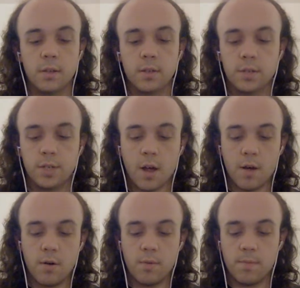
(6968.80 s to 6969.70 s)

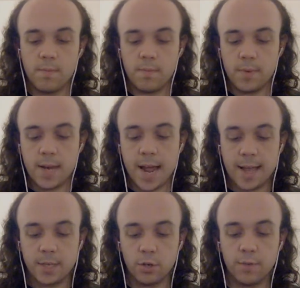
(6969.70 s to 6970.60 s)
So,
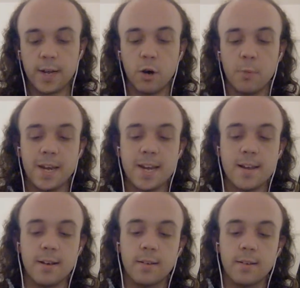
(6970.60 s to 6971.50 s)
yeah, sort of like up
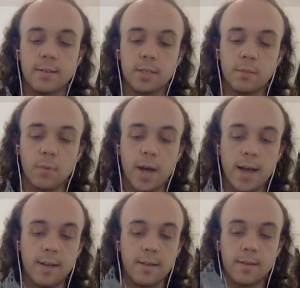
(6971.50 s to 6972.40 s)
here
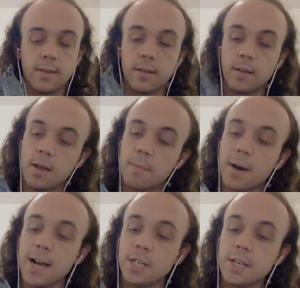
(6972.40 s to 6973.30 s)
somewhere.
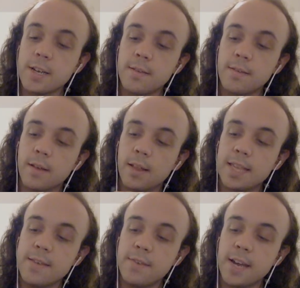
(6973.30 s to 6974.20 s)
But actually
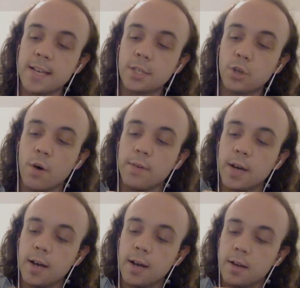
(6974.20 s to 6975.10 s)
leaving it as sort of
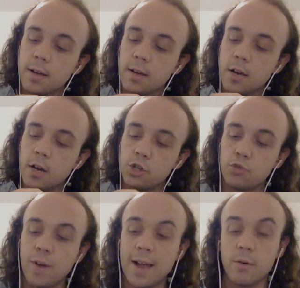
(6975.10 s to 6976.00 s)
a
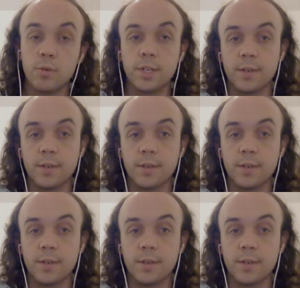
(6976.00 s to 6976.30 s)
shroud